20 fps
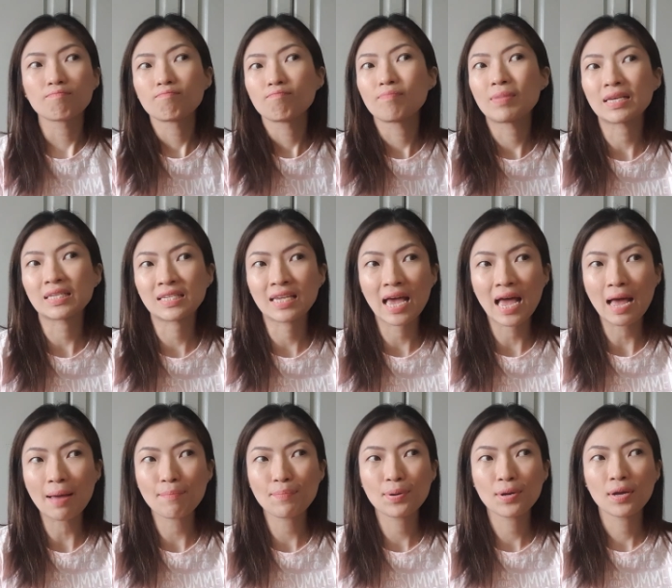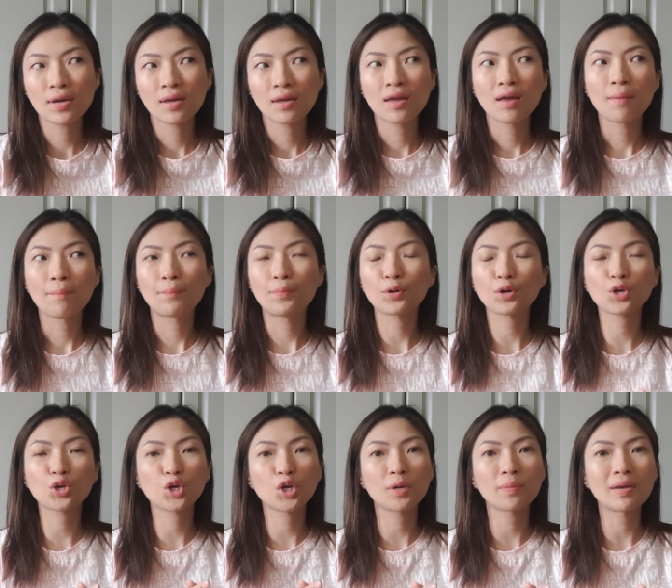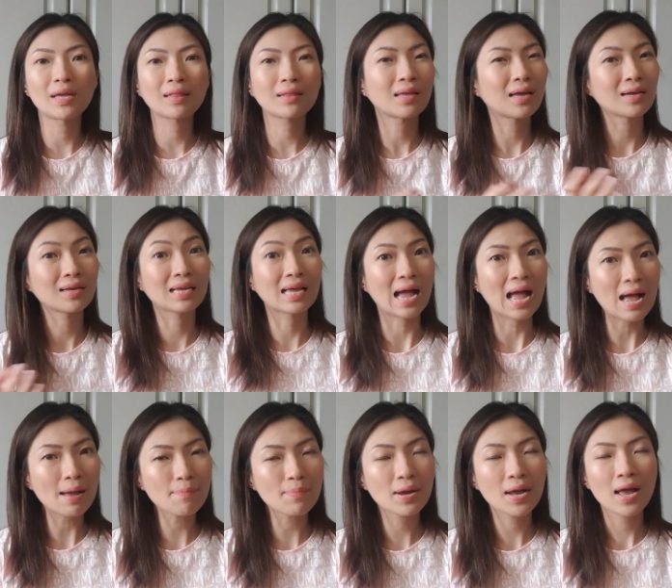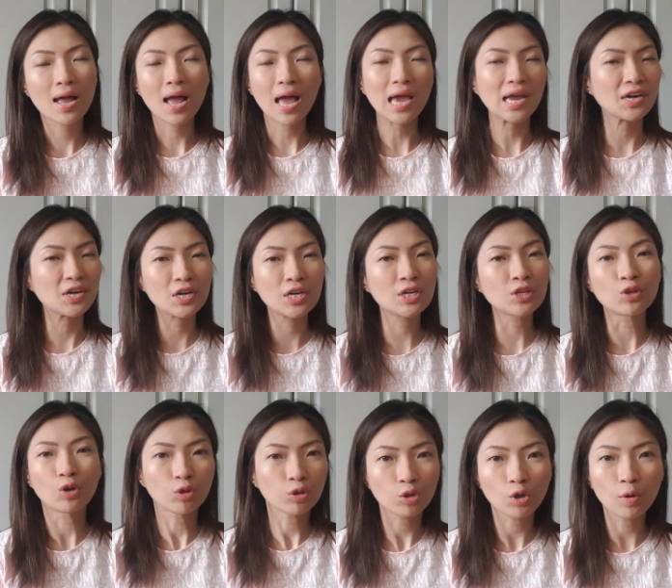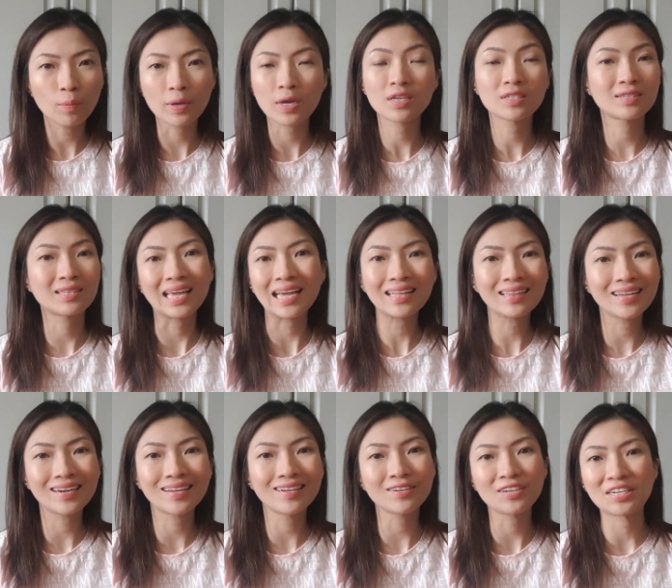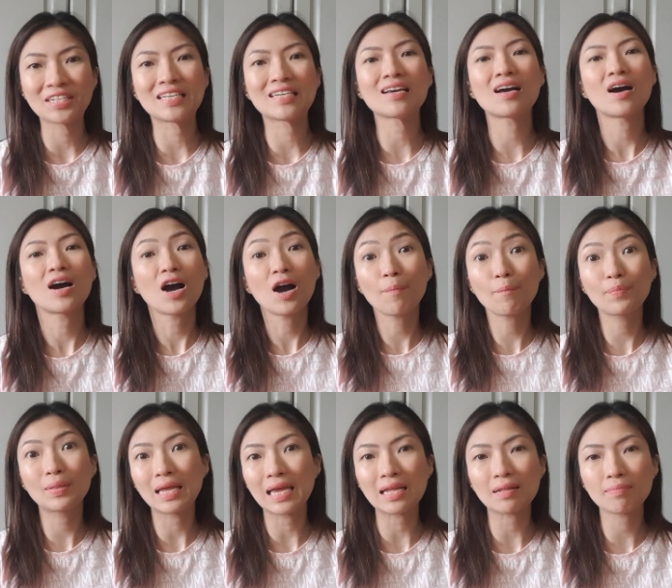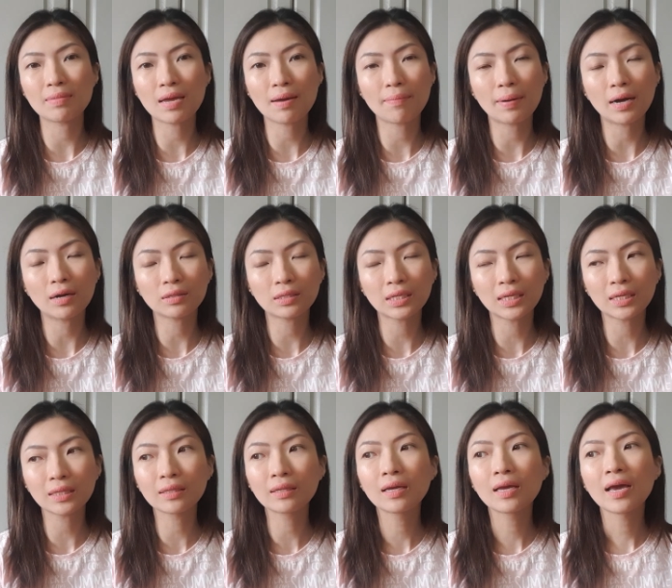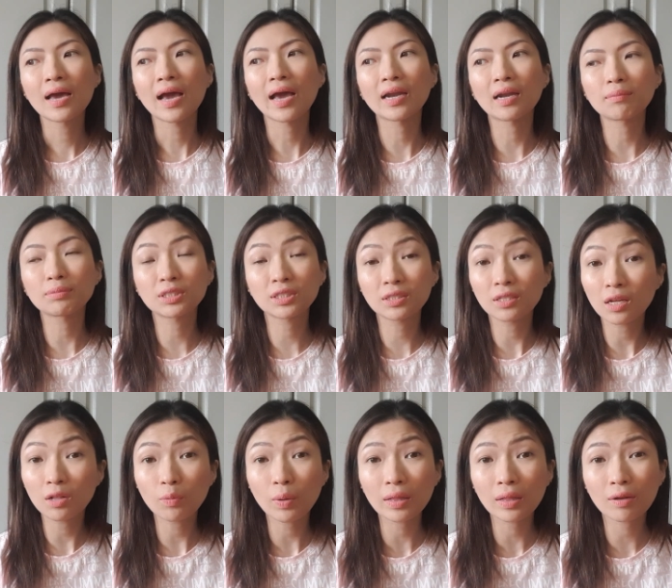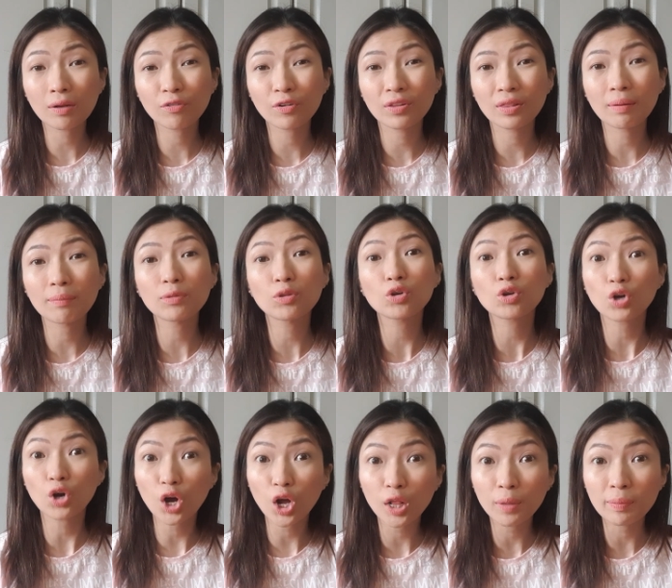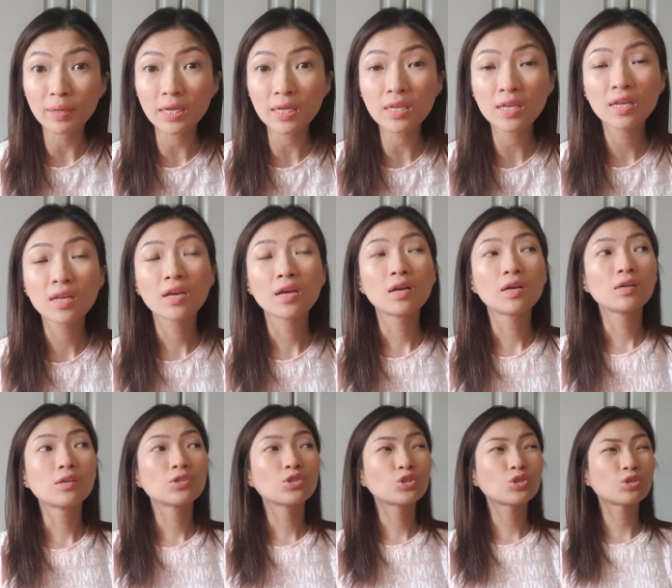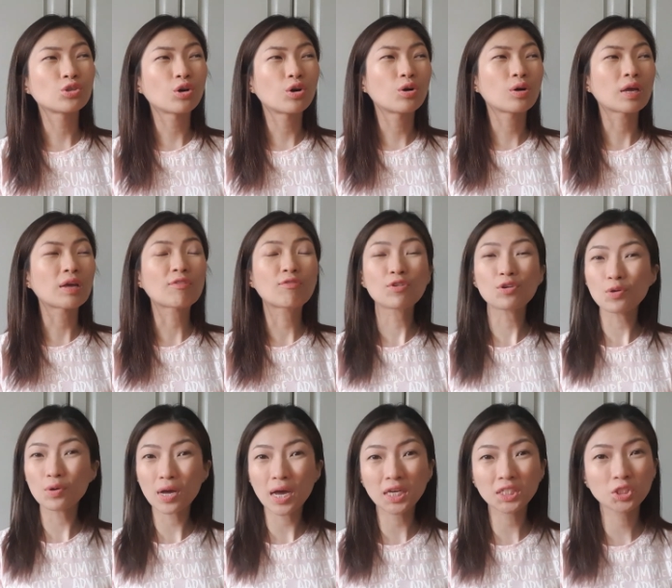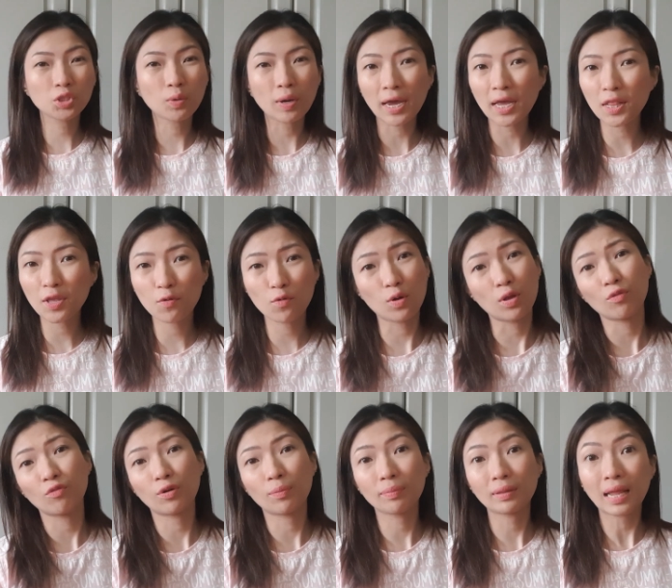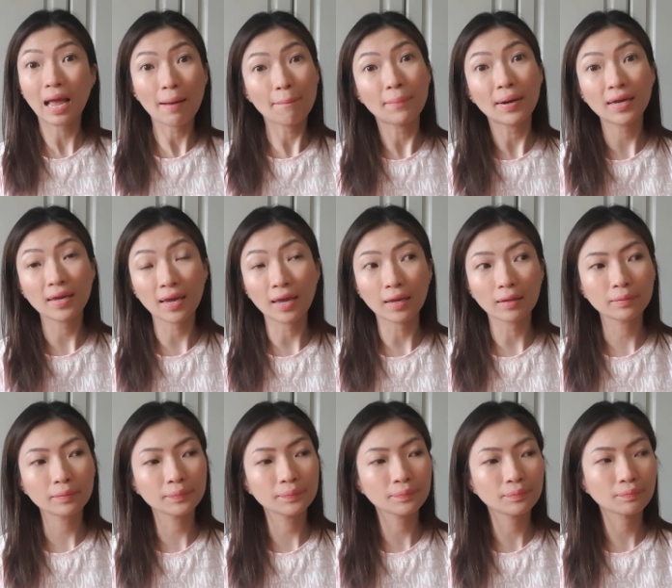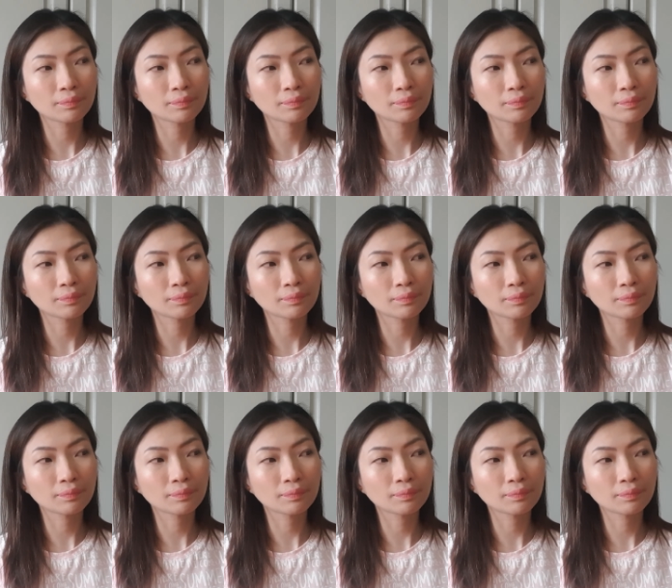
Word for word: mishap, procurement gap. I really don't know because they didn't really update me about it. And I'm still waiting for them to call me. So if you guys know anyone from Tapa King,